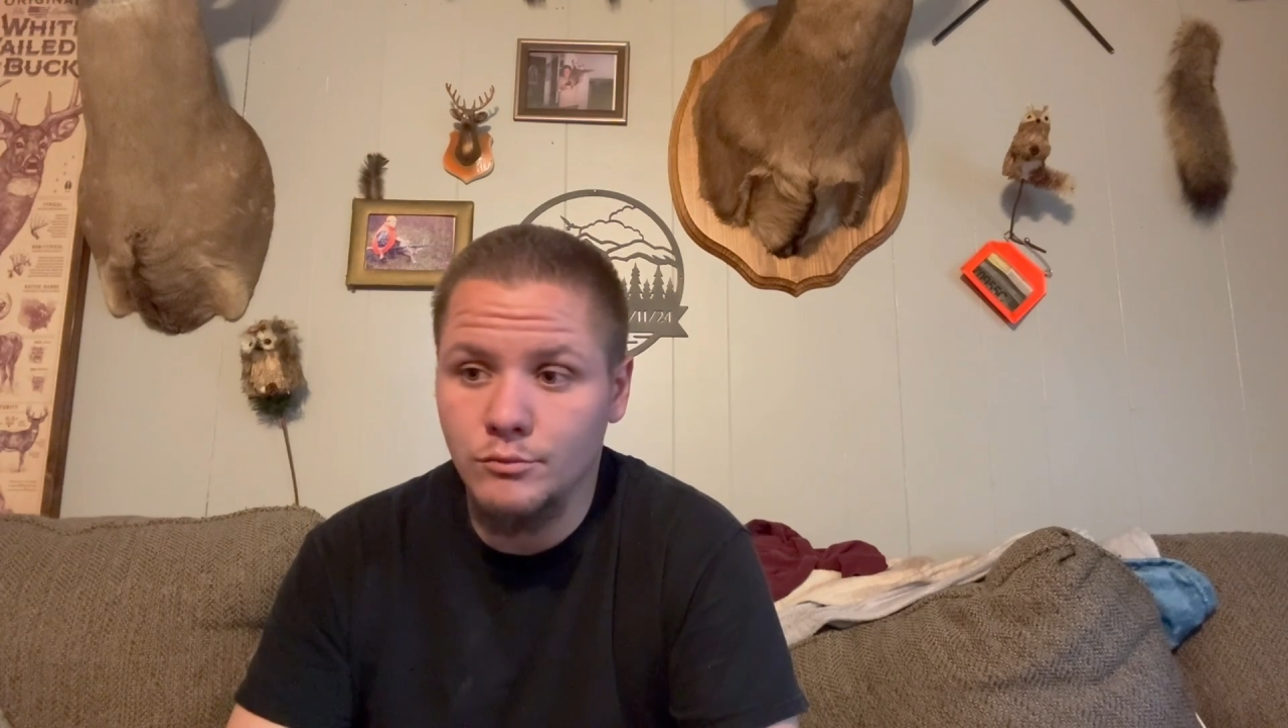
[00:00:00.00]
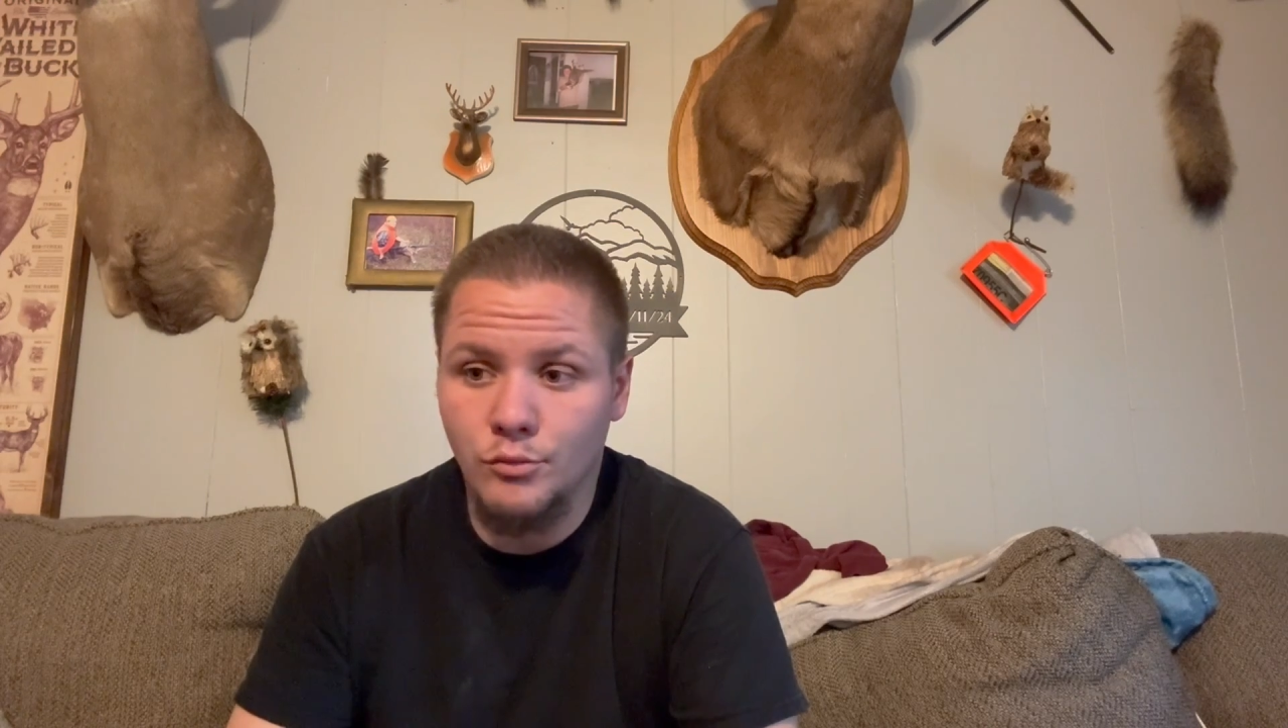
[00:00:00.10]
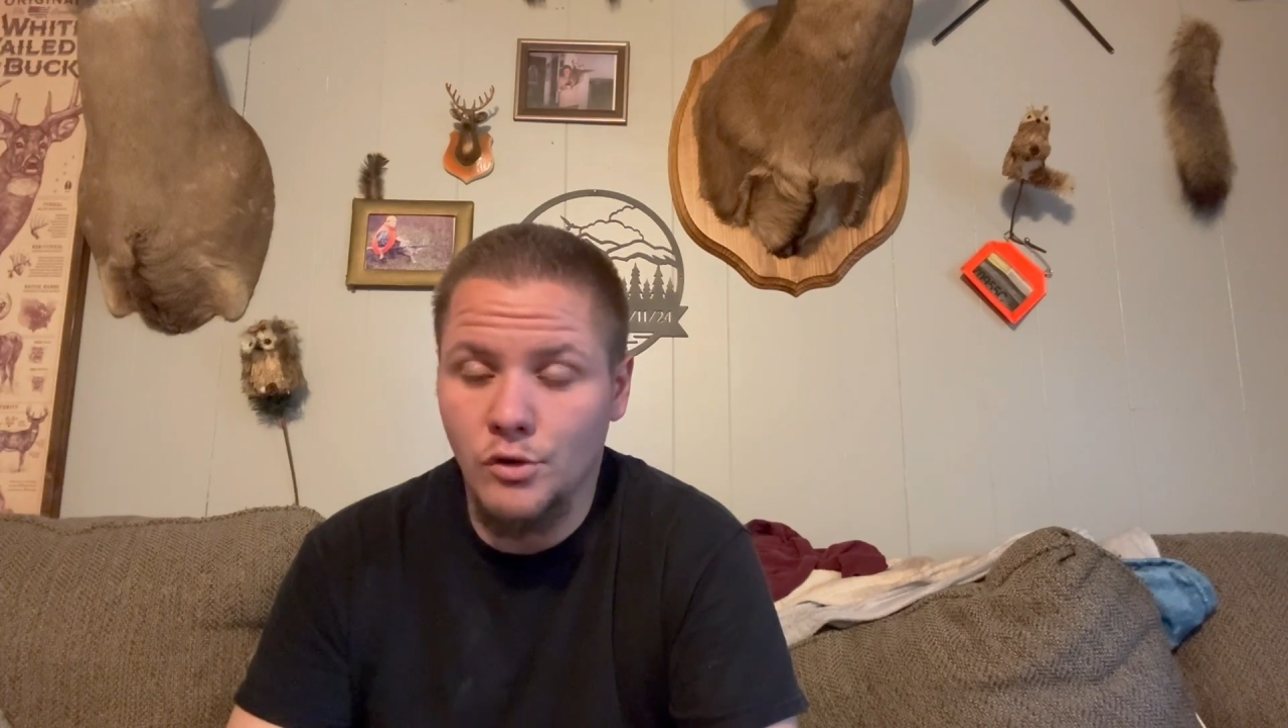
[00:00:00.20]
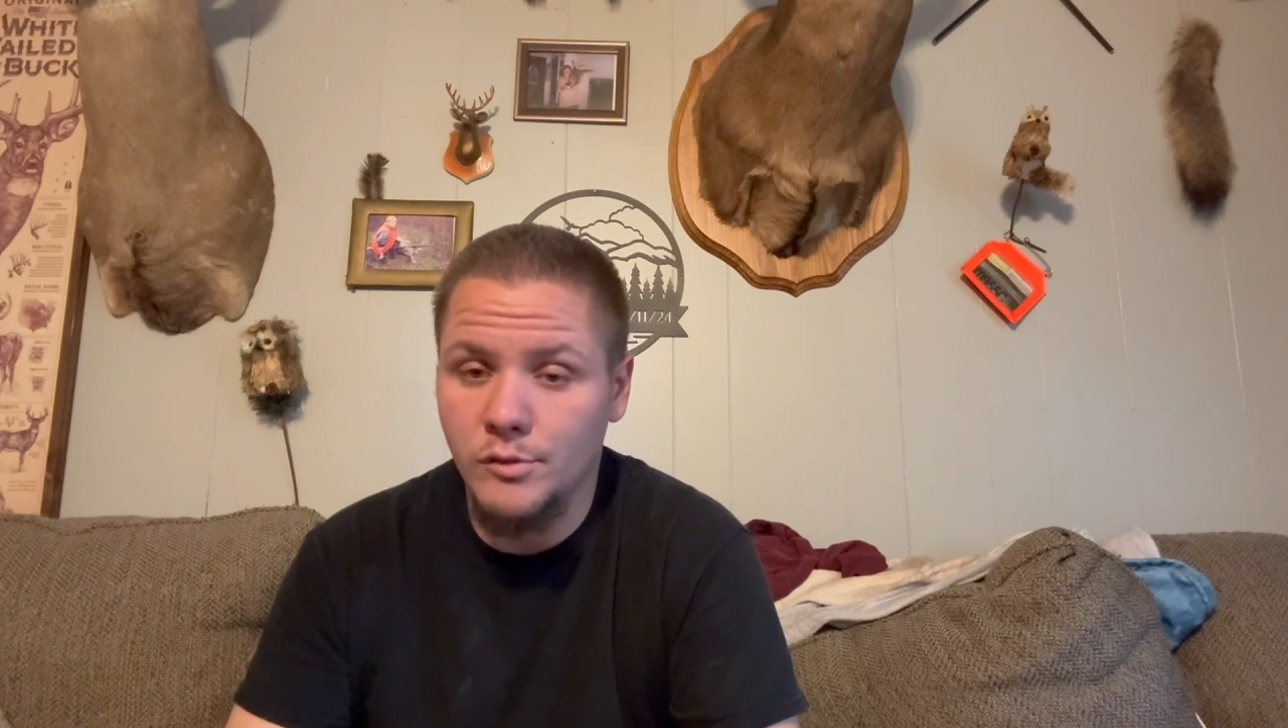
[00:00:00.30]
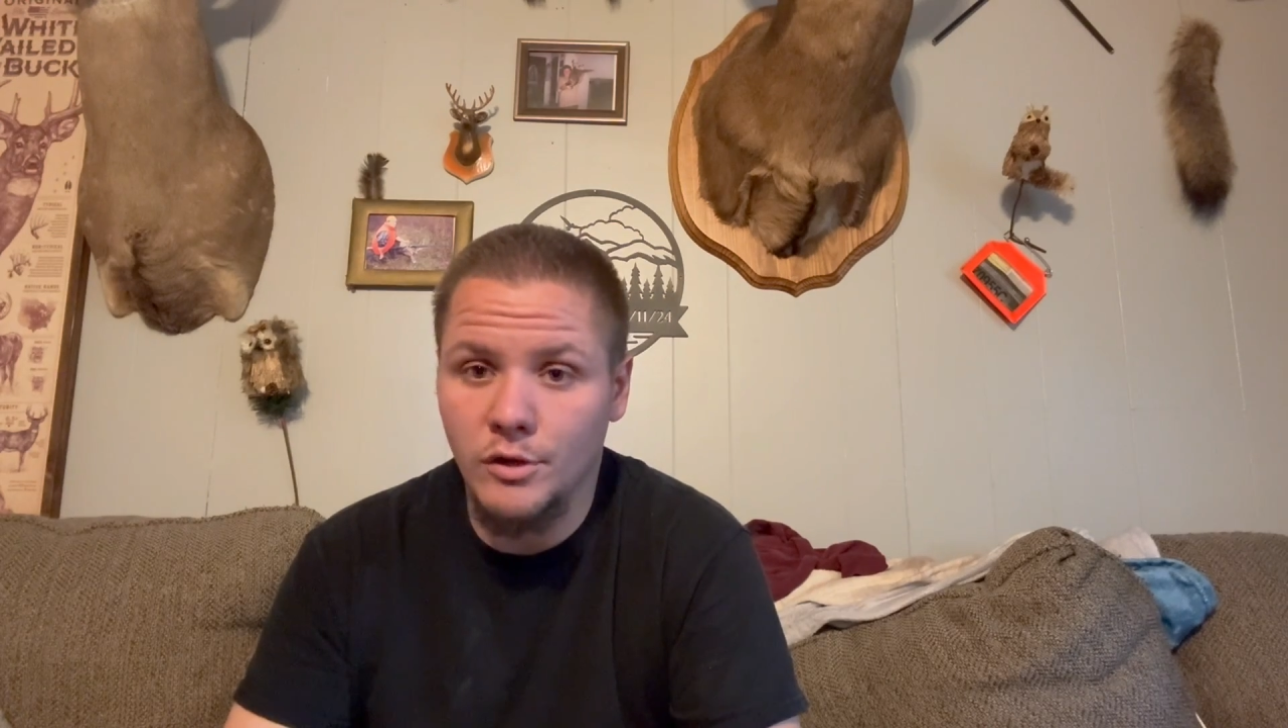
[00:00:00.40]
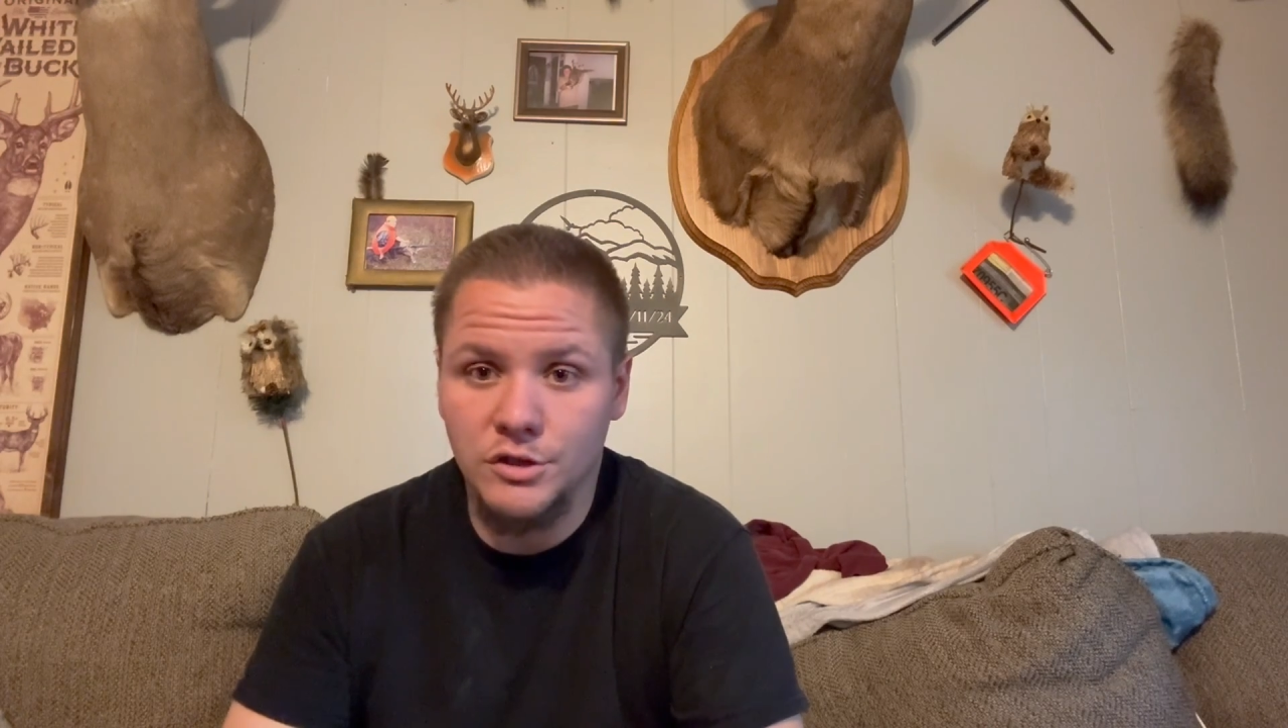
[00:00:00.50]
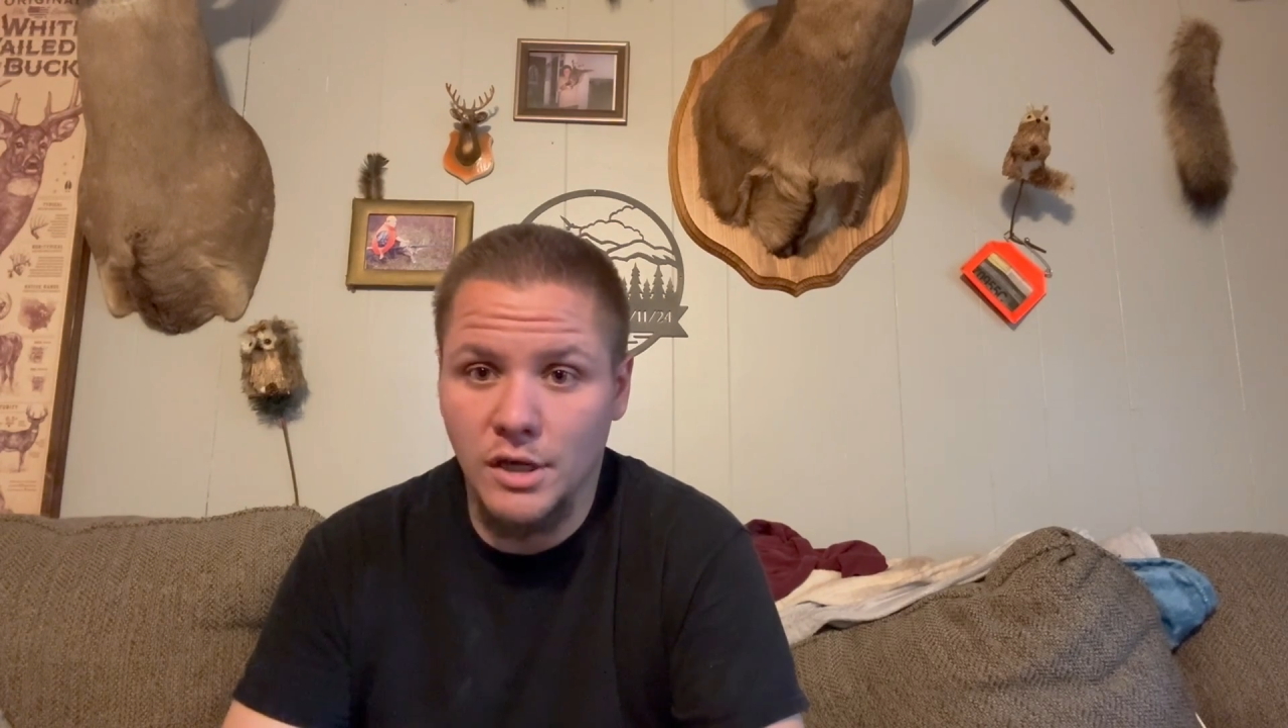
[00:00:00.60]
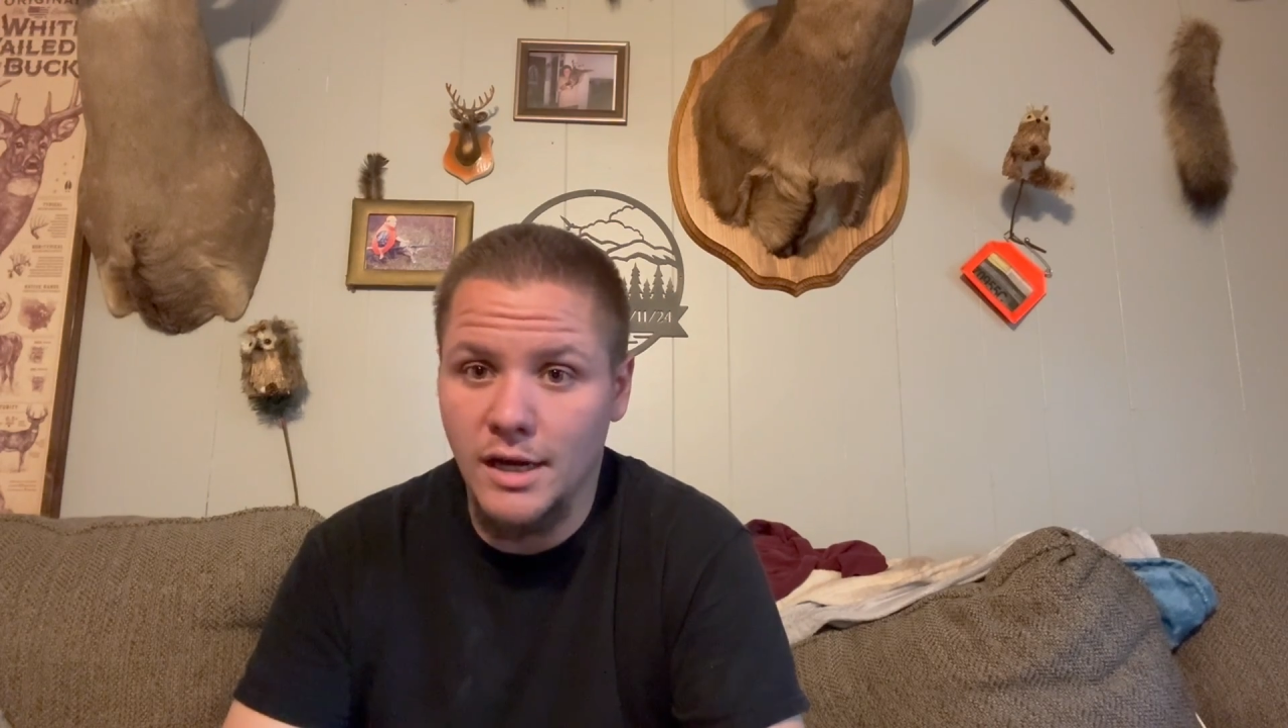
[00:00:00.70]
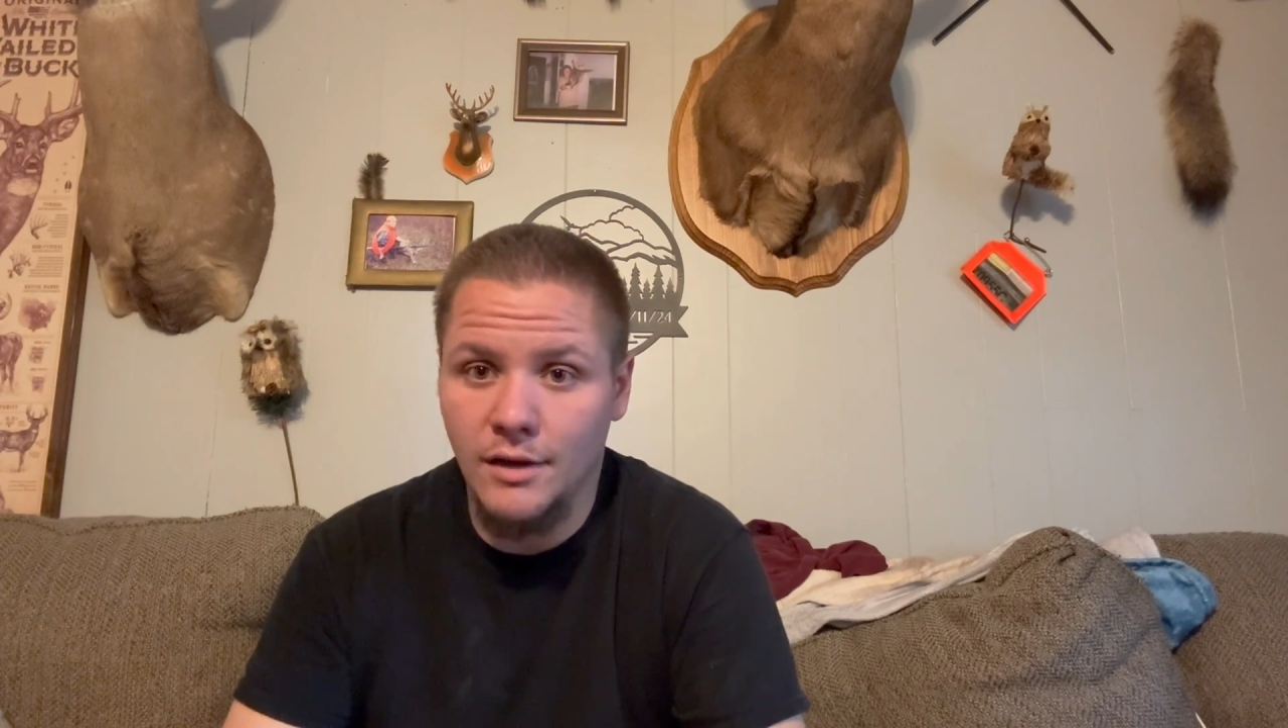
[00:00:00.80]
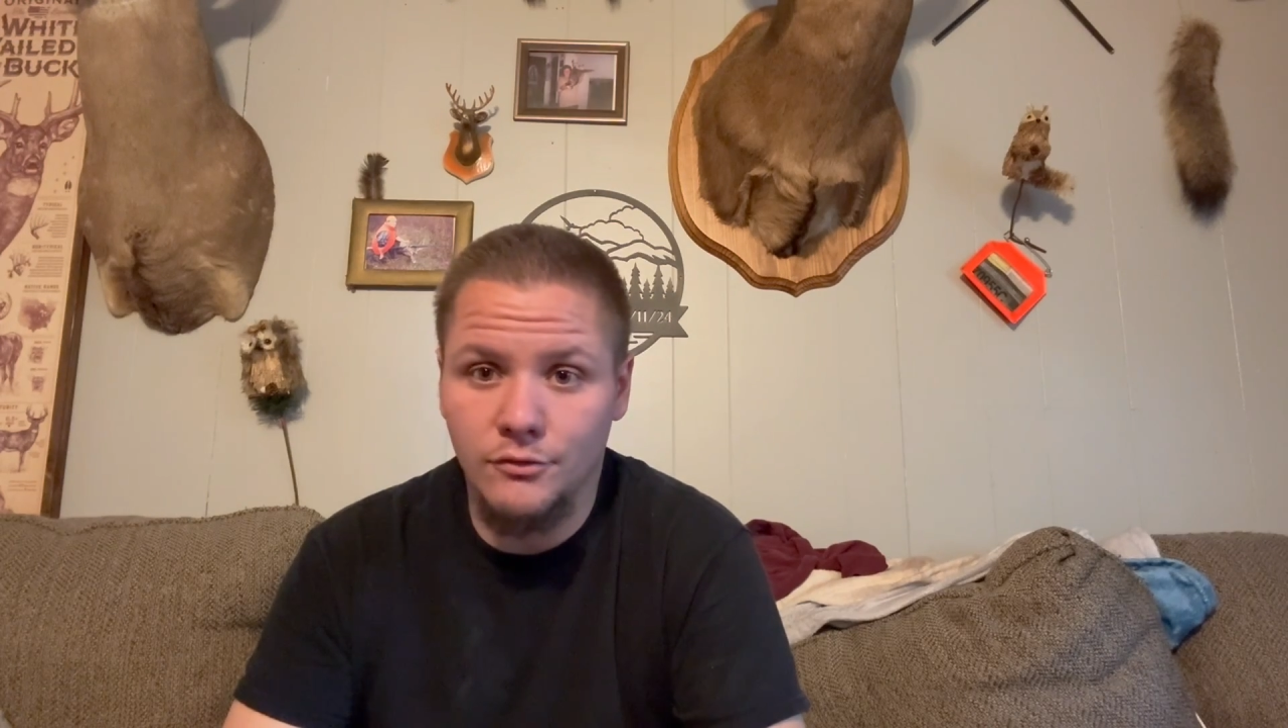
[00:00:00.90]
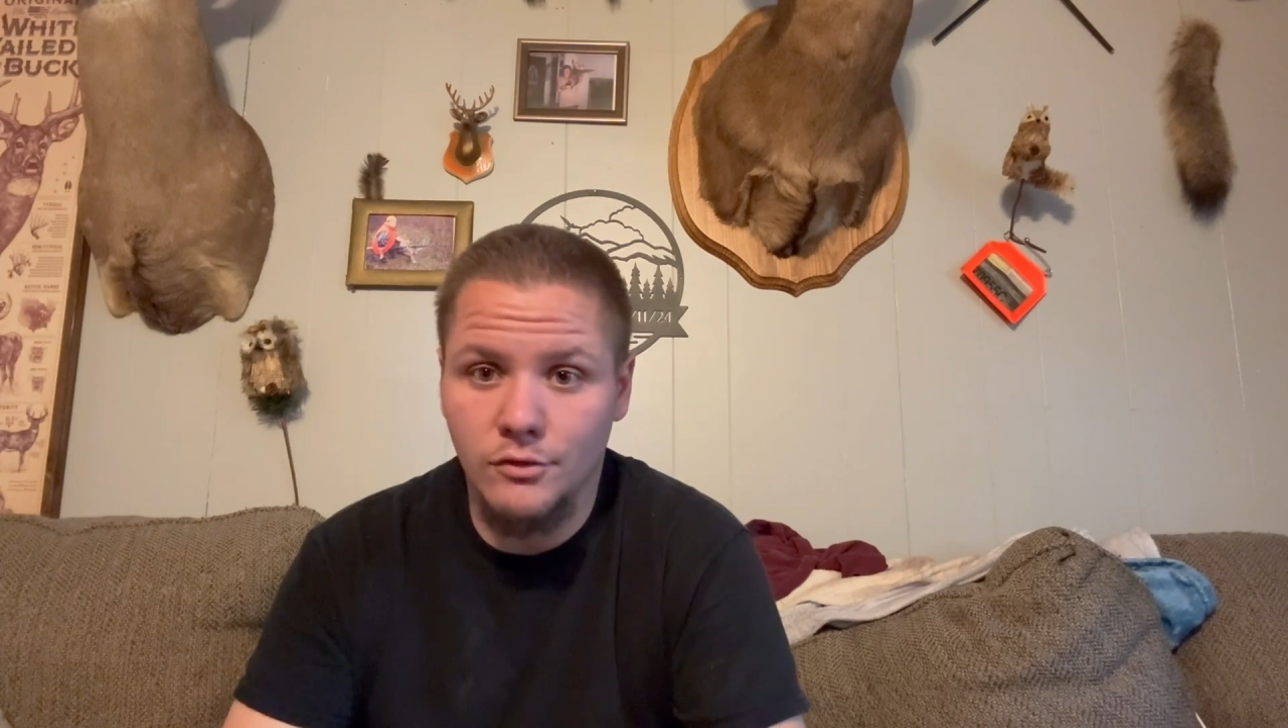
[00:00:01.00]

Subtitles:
Pretty much after